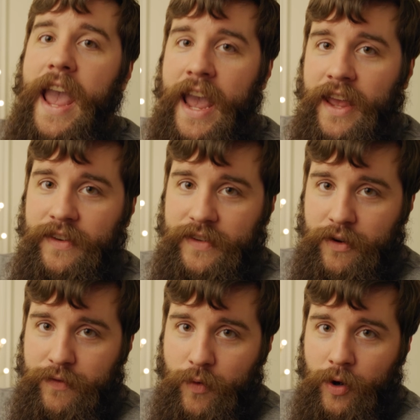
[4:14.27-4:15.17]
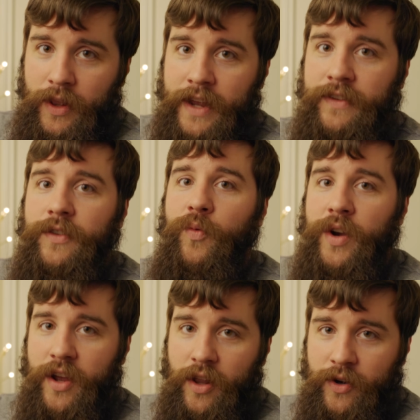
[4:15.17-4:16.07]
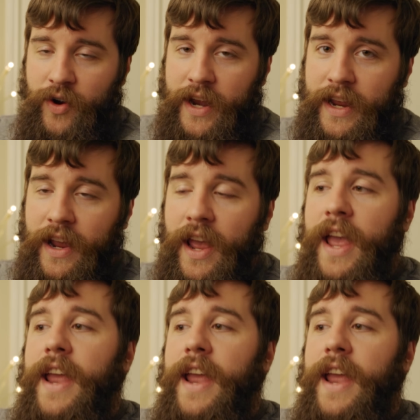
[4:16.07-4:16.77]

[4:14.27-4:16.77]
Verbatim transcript: and Cine4 LUTs when color grading.